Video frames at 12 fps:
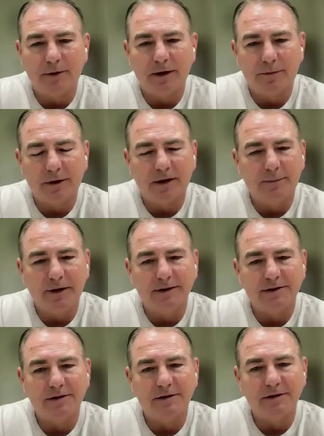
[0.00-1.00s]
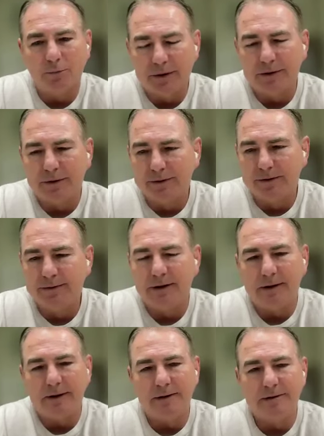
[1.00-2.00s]
You got to be able to come in and still
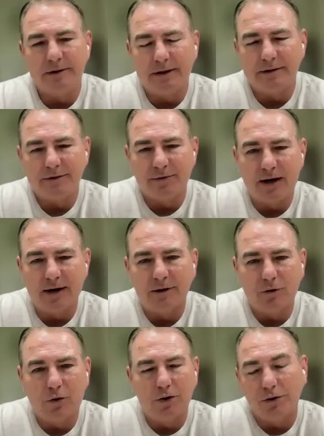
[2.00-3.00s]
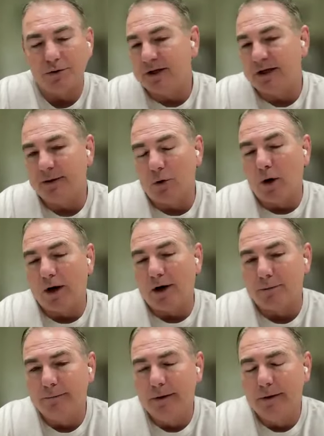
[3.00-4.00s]
build uh, and try to grow your team
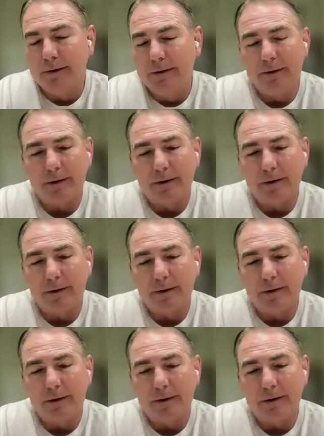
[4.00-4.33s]
quicker,